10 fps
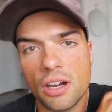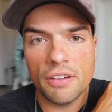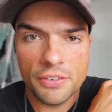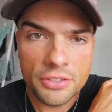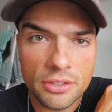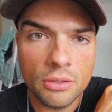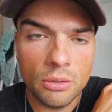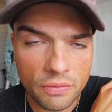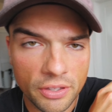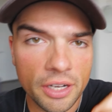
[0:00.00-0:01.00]
office
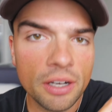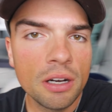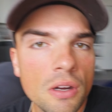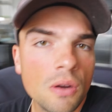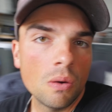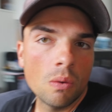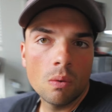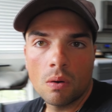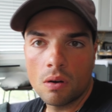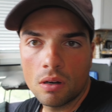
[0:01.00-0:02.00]
over there
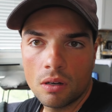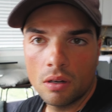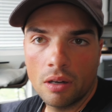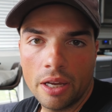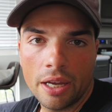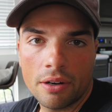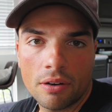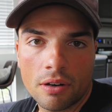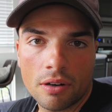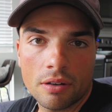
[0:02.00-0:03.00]
or at
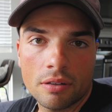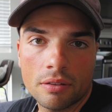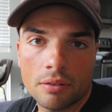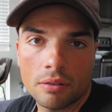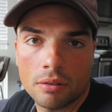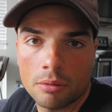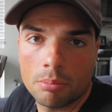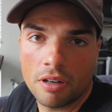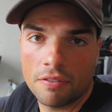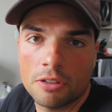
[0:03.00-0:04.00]
our little
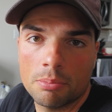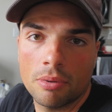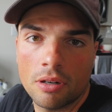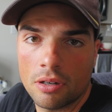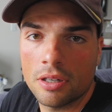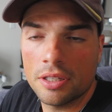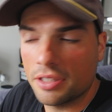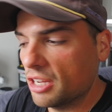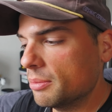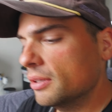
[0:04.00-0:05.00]
breakfast bar
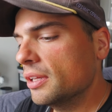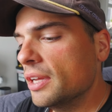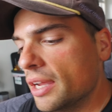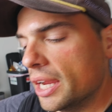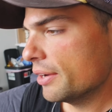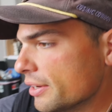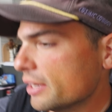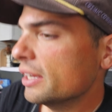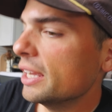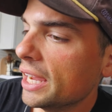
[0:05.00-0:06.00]
table
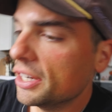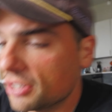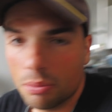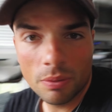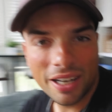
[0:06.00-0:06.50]
area. It's just